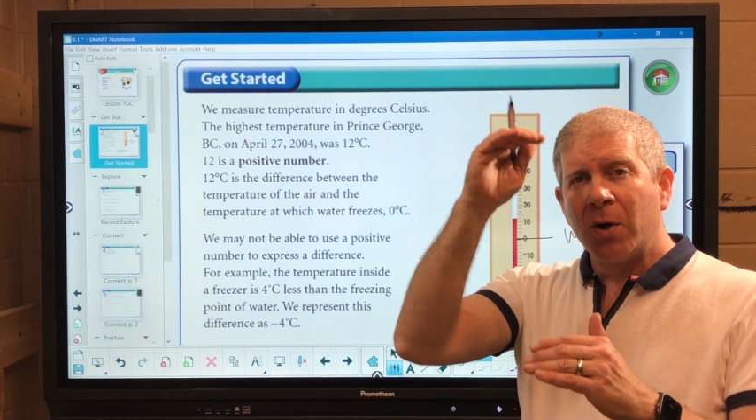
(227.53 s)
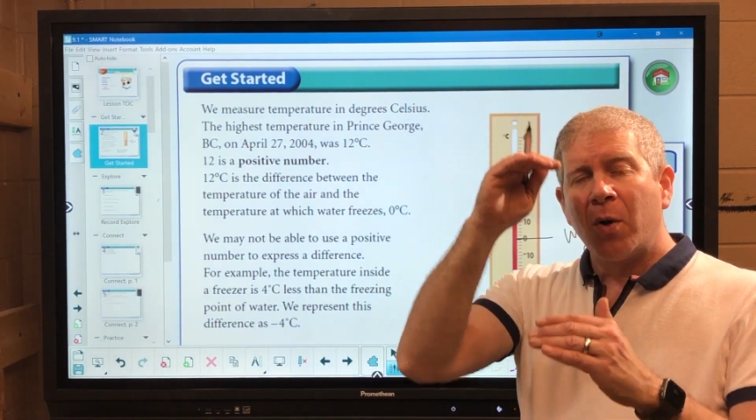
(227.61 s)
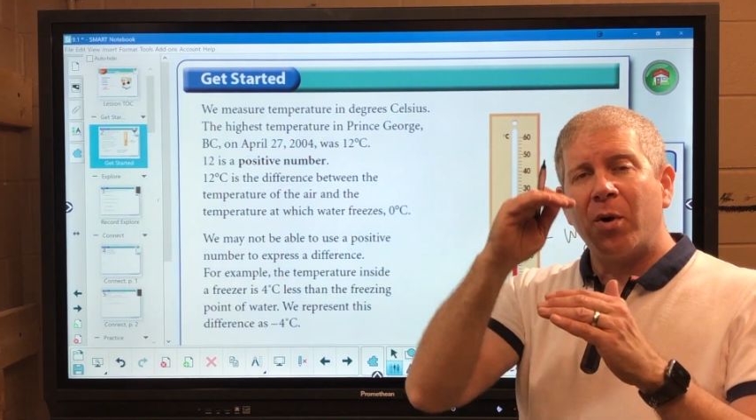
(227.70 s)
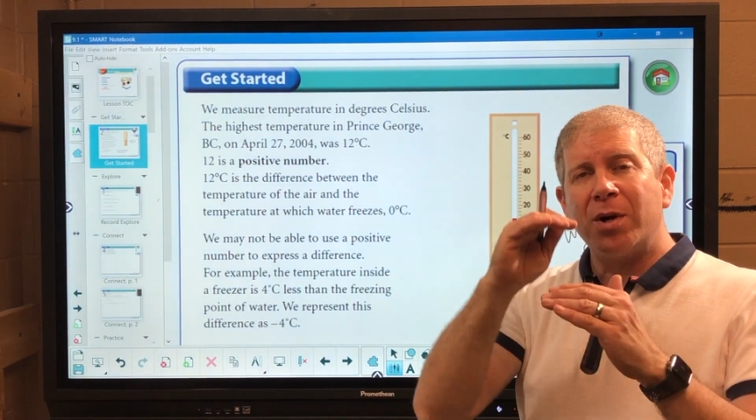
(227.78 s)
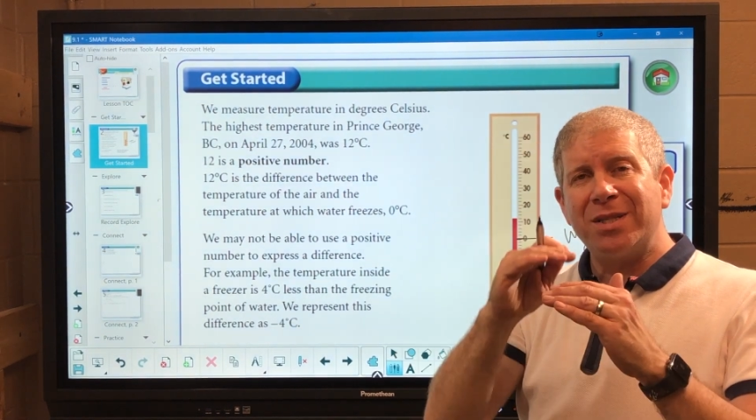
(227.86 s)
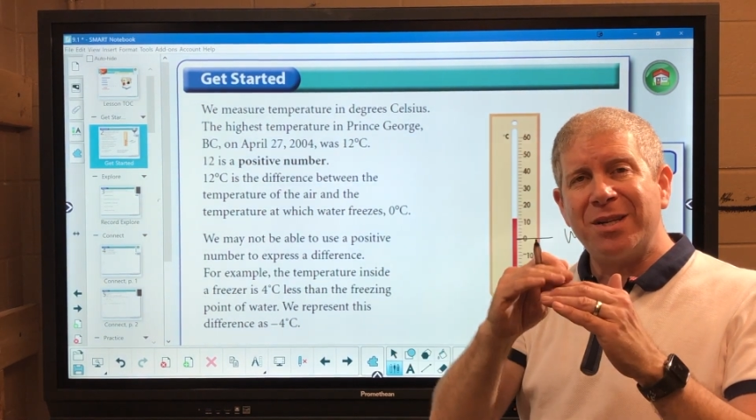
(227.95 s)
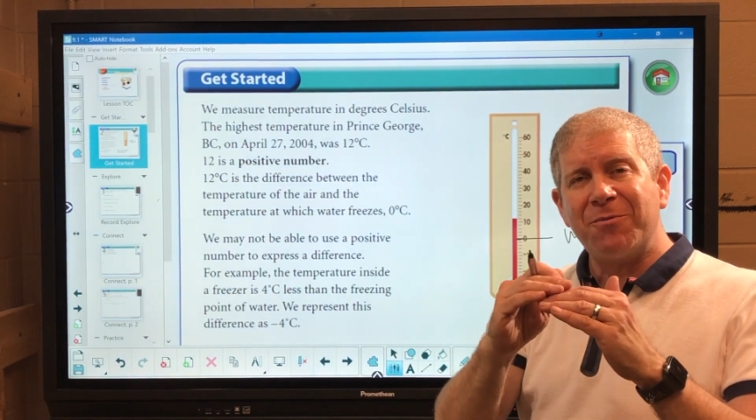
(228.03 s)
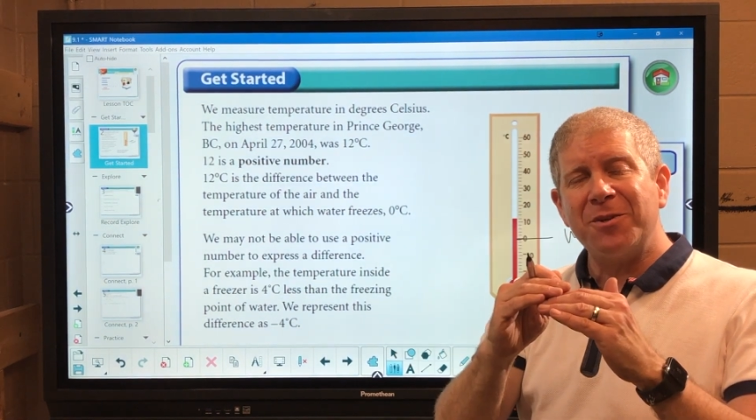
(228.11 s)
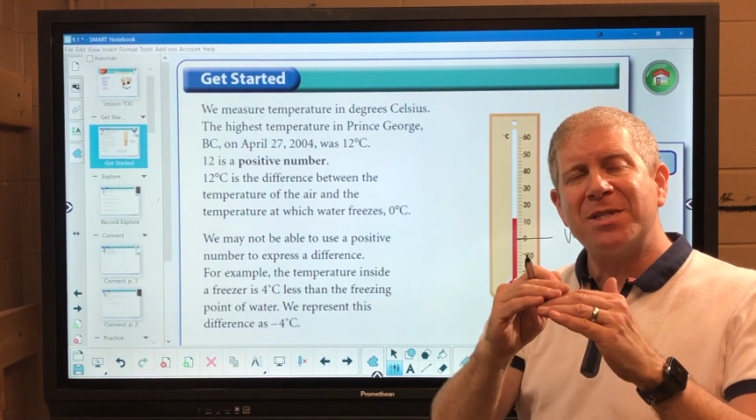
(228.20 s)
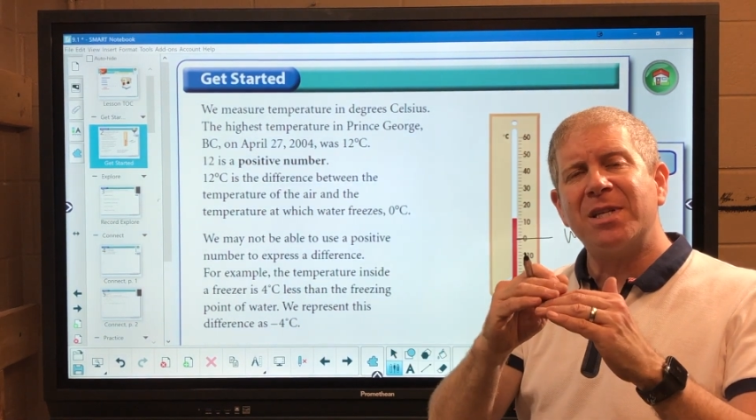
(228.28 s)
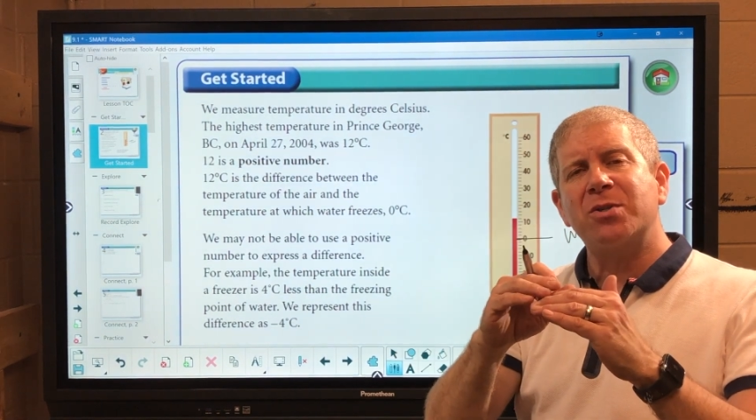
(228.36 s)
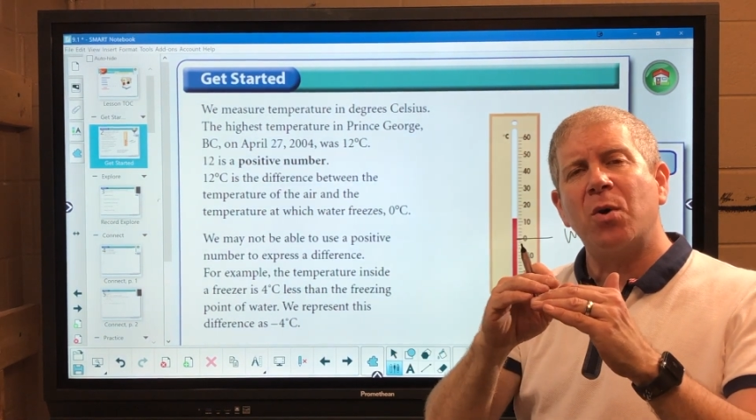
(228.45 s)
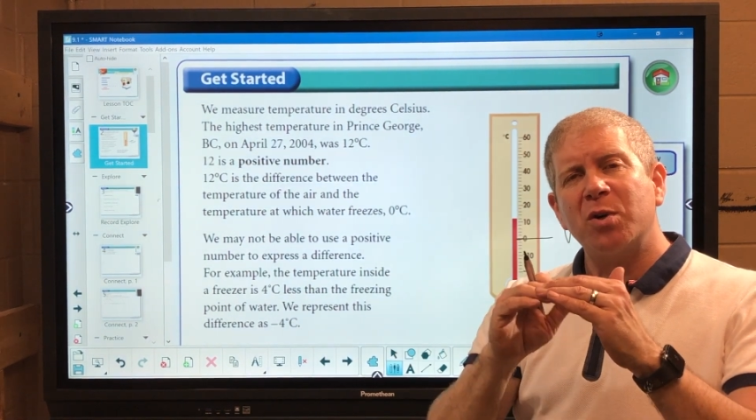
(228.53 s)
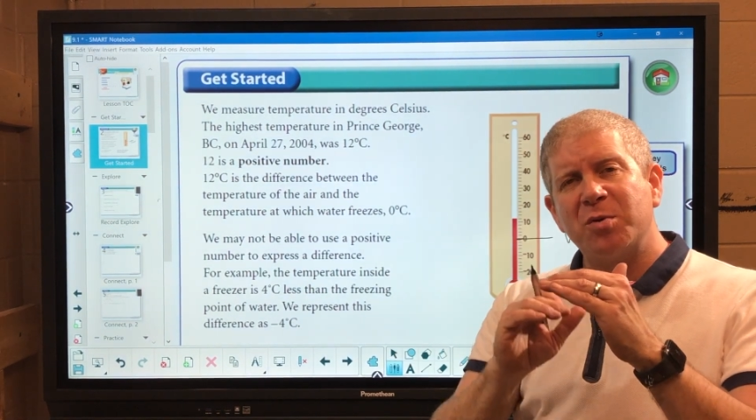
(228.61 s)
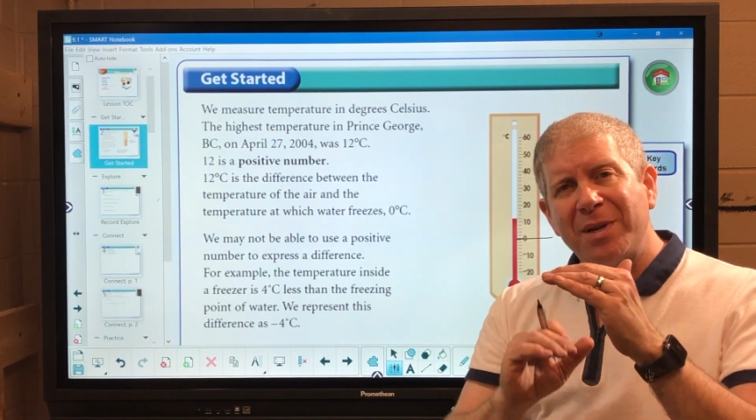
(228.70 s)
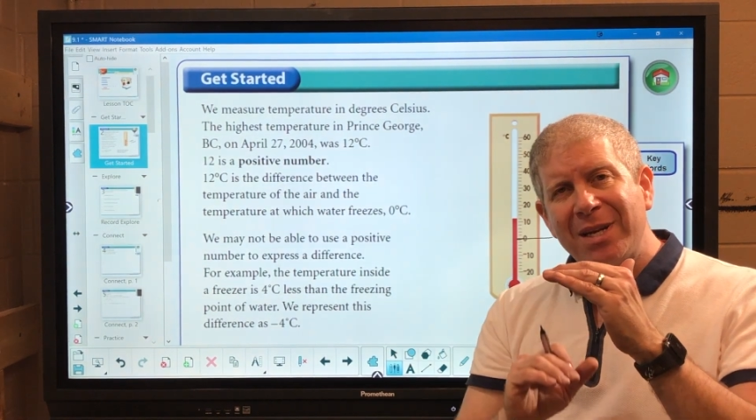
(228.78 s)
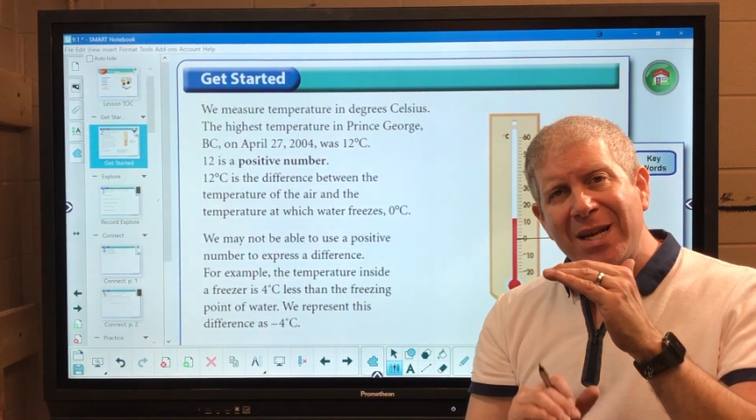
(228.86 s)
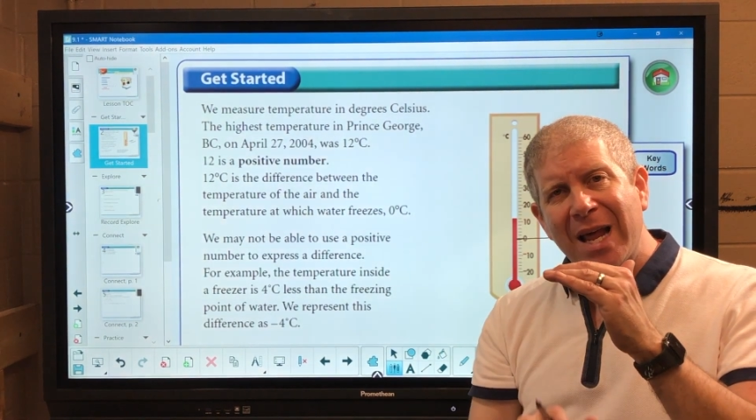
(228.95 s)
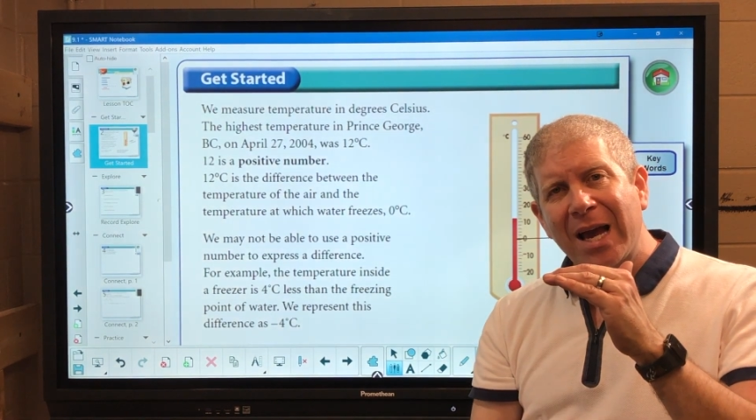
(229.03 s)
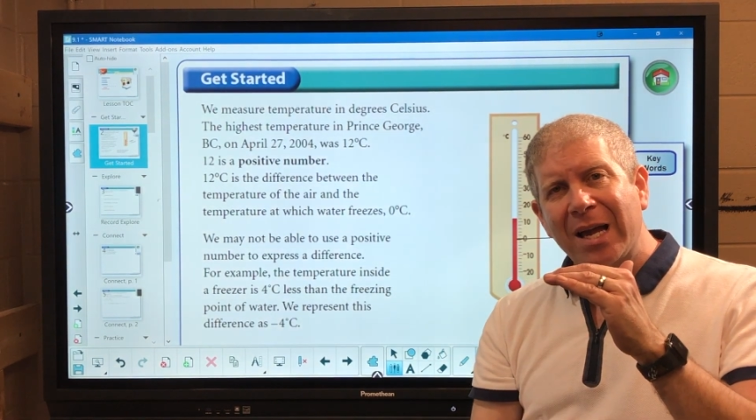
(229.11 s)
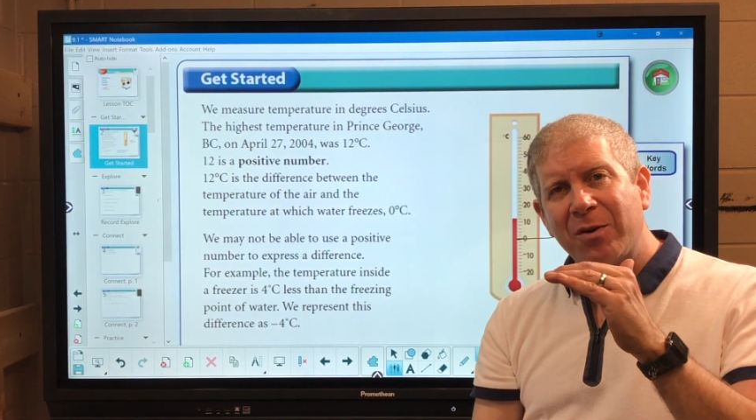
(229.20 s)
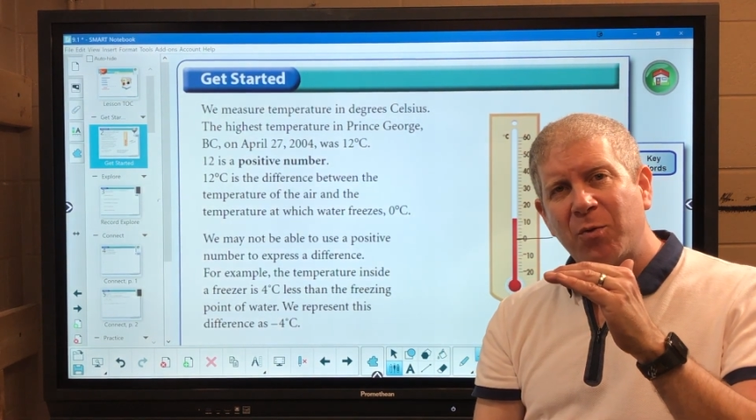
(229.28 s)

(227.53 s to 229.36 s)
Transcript: or a difference that's going to be negative